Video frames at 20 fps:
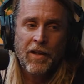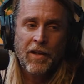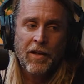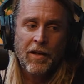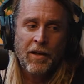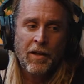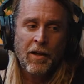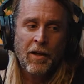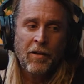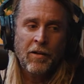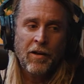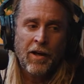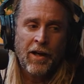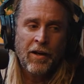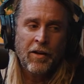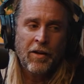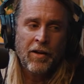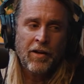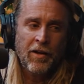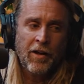you know,
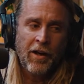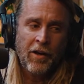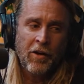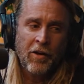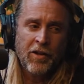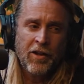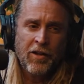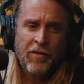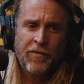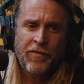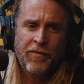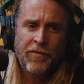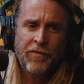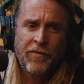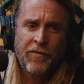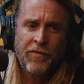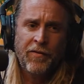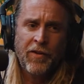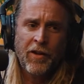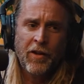and I just
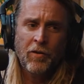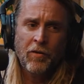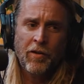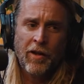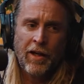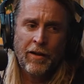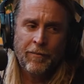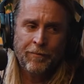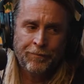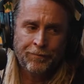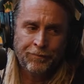feel that